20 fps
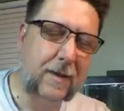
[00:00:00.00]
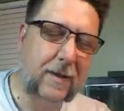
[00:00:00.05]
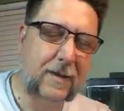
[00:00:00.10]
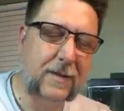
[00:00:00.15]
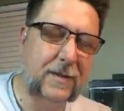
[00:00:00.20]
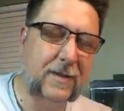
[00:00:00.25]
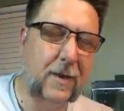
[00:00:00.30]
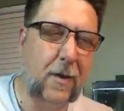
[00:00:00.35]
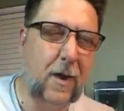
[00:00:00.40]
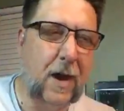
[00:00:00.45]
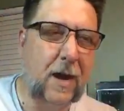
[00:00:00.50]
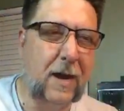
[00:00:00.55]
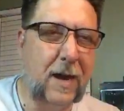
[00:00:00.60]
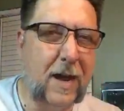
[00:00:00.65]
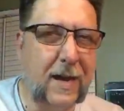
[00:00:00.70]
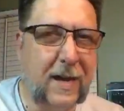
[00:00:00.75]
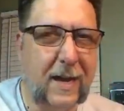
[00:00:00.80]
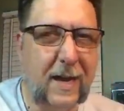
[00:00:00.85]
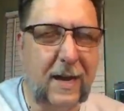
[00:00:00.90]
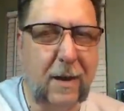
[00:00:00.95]
So I
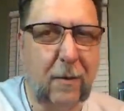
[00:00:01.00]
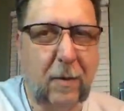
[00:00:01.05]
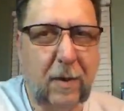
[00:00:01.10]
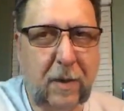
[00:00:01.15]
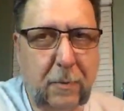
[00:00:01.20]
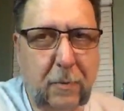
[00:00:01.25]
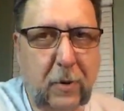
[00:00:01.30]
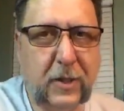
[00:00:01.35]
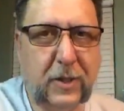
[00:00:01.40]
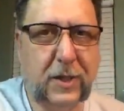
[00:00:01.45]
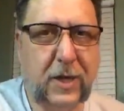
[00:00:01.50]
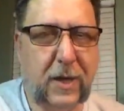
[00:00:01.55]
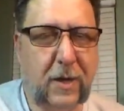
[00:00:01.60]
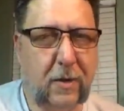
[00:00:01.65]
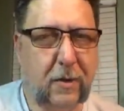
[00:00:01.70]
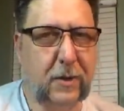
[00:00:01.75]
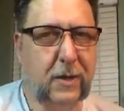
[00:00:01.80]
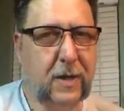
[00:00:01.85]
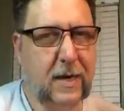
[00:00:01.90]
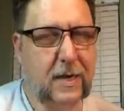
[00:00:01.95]
like it, and I really appreciate all
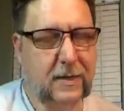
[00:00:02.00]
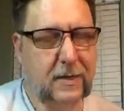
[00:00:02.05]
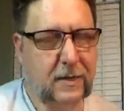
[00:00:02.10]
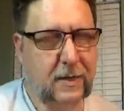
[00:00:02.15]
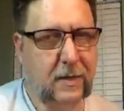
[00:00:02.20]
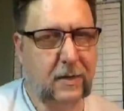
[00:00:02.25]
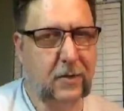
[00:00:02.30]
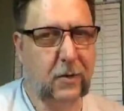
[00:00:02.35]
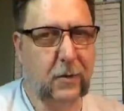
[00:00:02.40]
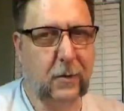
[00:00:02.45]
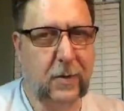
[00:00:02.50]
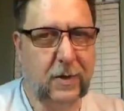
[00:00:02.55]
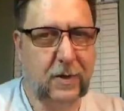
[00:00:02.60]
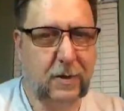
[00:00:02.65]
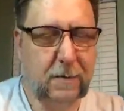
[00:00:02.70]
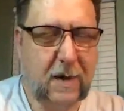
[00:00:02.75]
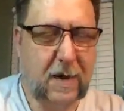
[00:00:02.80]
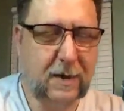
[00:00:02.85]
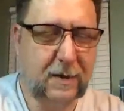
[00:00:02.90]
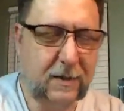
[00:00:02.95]
you guys that threw in to
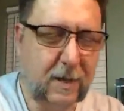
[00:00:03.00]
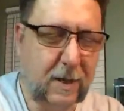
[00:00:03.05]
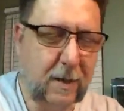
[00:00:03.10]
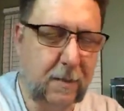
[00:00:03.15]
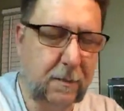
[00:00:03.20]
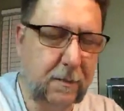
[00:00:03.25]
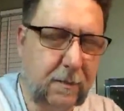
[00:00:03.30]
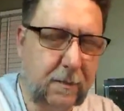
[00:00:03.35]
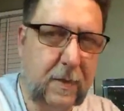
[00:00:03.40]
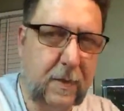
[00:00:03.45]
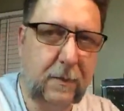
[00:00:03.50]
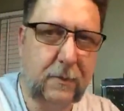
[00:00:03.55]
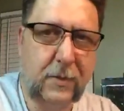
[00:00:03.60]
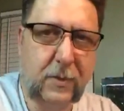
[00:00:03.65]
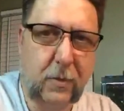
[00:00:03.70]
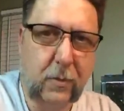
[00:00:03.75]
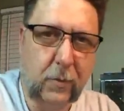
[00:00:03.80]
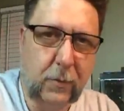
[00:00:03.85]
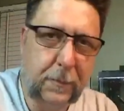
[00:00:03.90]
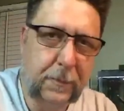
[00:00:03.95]
buy some. That was
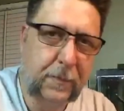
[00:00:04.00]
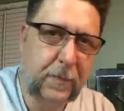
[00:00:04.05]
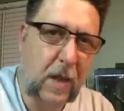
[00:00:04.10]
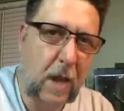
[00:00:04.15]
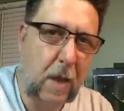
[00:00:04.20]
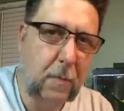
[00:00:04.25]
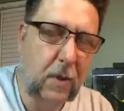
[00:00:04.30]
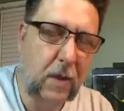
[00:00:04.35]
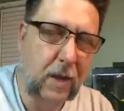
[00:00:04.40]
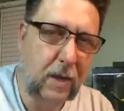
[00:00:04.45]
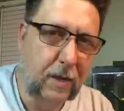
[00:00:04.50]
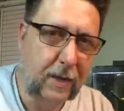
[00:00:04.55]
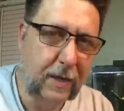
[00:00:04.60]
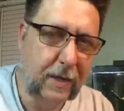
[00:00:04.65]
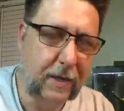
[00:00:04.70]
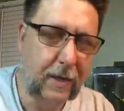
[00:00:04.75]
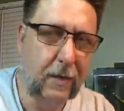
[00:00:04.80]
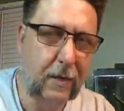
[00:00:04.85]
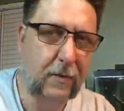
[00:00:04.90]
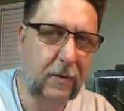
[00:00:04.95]
cool. I'll put a
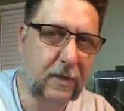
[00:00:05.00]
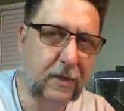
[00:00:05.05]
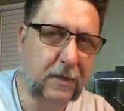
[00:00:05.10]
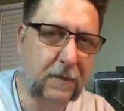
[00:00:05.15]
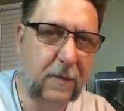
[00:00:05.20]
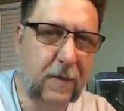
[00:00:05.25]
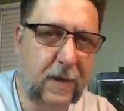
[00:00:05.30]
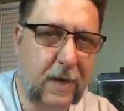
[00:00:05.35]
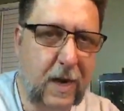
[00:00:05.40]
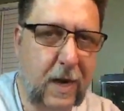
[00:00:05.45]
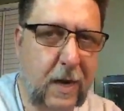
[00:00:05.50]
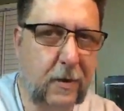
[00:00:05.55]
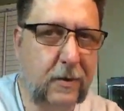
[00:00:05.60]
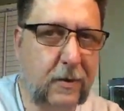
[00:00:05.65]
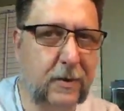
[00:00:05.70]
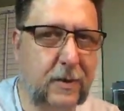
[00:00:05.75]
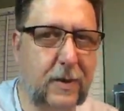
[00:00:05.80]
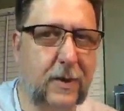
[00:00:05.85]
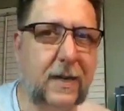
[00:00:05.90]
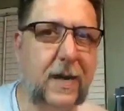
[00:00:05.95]
link under this video,
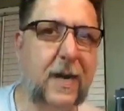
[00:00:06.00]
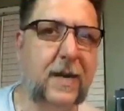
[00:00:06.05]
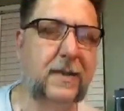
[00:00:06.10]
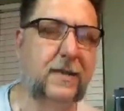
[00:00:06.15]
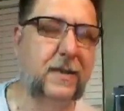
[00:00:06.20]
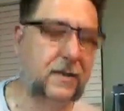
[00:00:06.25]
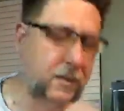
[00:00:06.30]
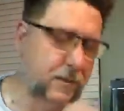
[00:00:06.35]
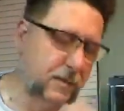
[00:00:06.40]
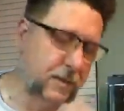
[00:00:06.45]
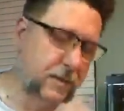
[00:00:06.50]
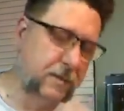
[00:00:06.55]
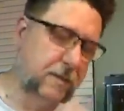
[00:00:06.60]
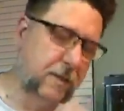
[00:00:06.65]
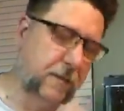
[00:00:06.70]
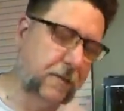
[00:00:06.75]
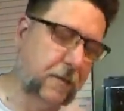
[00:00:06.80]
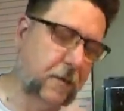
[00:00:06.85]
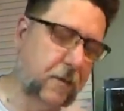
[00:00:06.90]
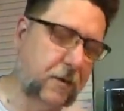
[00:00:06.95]
just in case, just
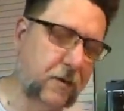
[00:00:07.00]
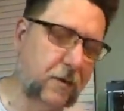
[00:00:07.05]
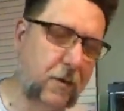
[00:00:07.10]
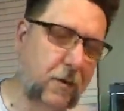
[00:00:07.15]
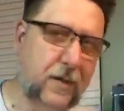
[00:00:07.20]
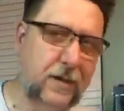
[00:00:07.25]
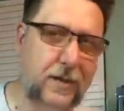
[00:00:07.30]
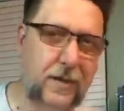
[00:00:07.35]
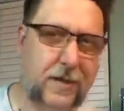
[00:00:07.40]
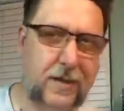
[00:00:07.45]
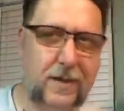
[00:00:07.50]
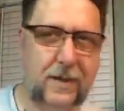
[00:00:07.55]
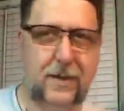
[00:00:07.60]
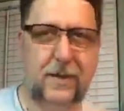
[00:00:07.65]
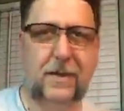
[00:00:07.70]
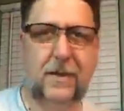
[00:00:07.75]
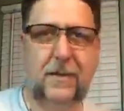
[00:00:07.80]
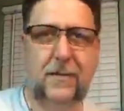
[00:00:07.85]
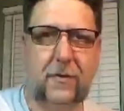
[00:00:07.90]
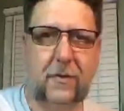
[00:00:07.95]
if you're interested,
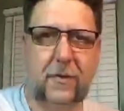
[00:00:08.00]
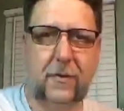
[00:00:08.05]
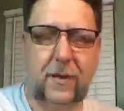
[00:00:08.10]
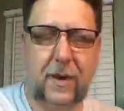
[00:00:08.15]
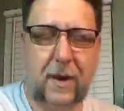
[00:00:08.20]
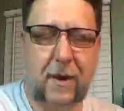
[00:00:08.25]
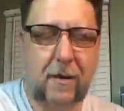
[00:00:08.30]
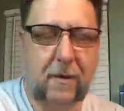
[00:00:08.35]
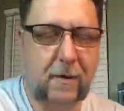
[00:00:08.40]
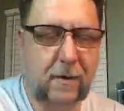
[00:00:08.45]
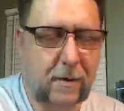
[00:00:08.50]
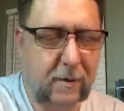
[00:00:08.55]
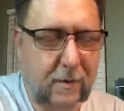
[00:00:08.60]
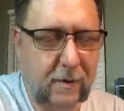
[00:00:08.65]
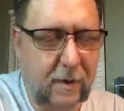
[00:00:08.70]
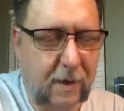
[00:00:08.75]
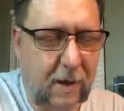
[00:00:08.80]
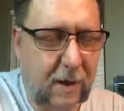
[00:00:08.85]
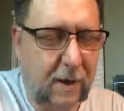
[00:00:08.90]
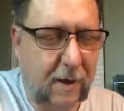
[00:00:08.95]
they're there.
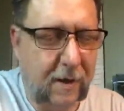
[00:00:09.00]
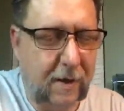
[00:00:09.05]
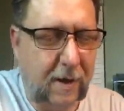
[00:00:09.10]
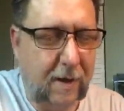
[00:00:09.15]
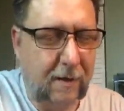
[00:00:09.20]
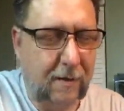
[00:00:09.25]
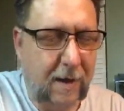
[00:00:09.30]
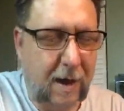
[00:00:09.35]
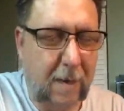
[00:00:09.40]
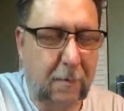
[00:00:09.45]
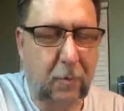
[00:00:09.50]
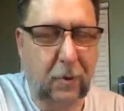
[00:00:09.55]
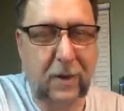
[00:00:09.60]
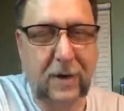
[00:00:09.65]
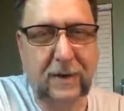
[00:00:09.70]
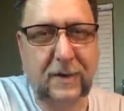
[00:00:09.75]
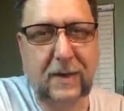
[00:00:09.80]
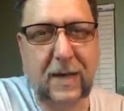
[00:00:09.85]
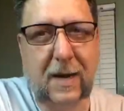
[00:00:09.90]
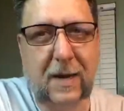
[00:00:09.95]
I'm pretty
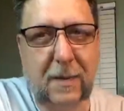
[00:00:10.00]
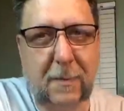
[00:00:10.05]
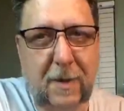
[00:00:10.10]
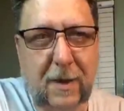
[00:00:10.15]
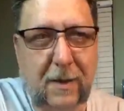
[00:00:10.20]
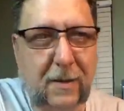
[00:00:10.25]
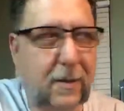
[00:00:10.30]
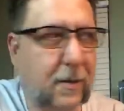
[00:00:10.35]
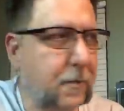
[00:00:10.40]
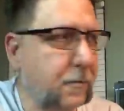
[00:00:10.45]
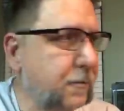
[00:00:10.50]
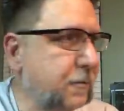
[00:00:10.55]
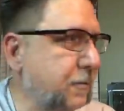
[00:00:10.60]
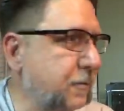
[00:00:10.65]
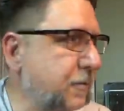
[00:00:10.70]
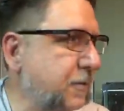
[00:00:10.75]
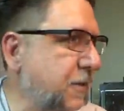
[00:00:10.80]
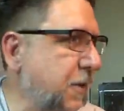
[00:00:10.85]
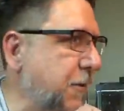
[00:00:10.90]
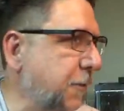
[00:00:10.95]
excited about them.
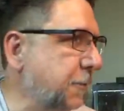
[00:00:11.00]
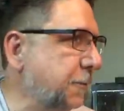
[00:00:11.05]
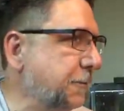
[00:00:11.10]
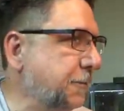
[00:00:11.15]
So,